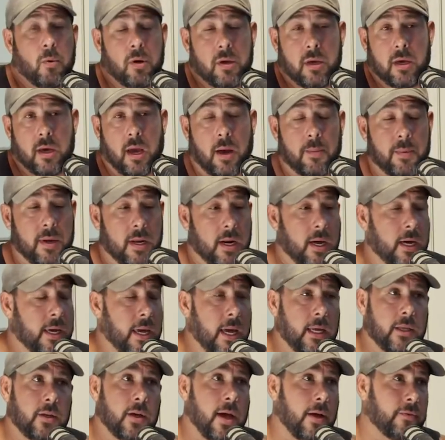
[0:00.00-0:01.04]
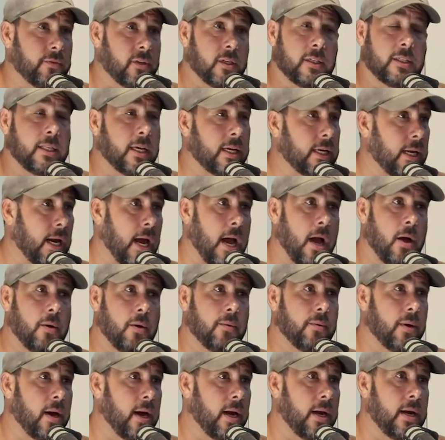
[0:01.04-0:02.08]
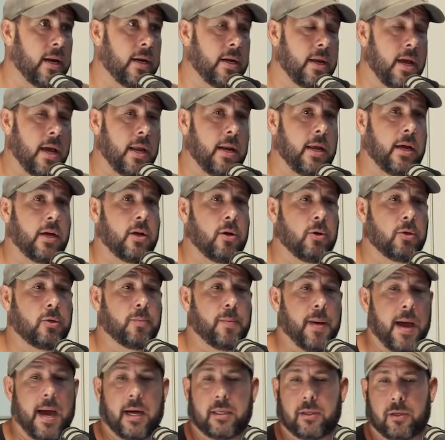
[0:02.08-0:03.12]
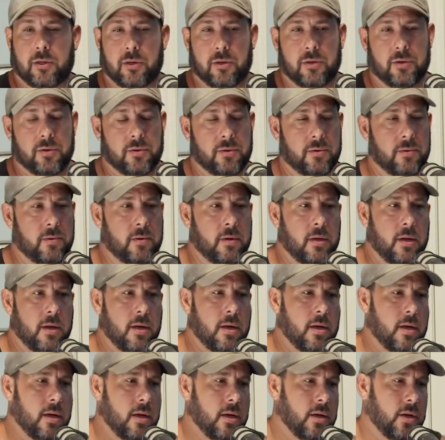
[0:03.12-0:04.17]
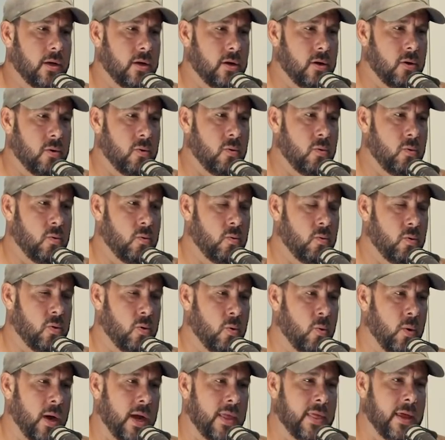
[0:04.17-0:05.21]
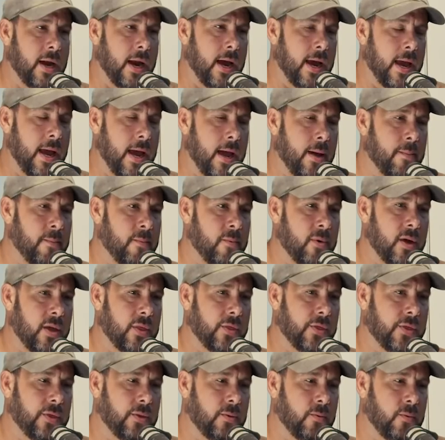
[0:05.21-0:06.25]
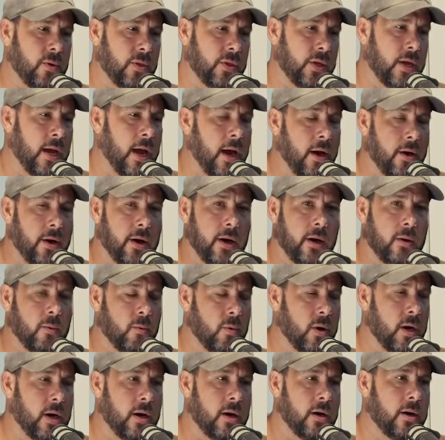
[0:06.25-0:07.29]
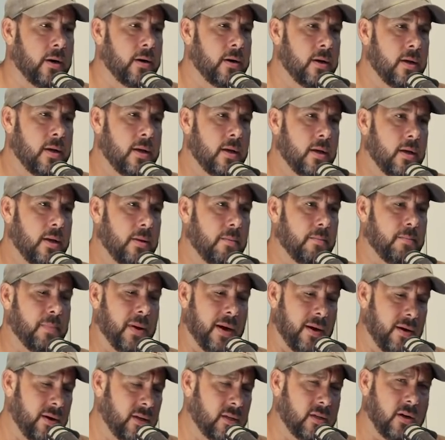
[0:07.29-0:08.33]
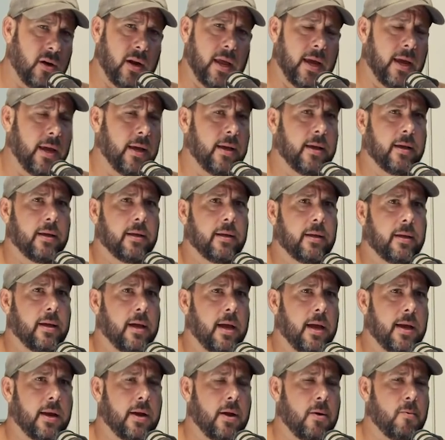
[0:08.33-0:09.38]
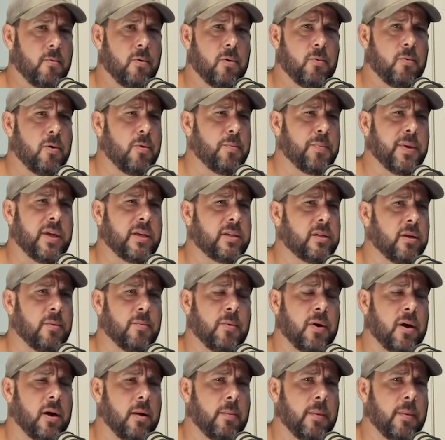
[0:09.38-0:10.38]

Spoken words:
Well, again, you have to stick it out, right? And it goes back to, the way that I am with Garrett, where parents are like, we'll be somewhere, and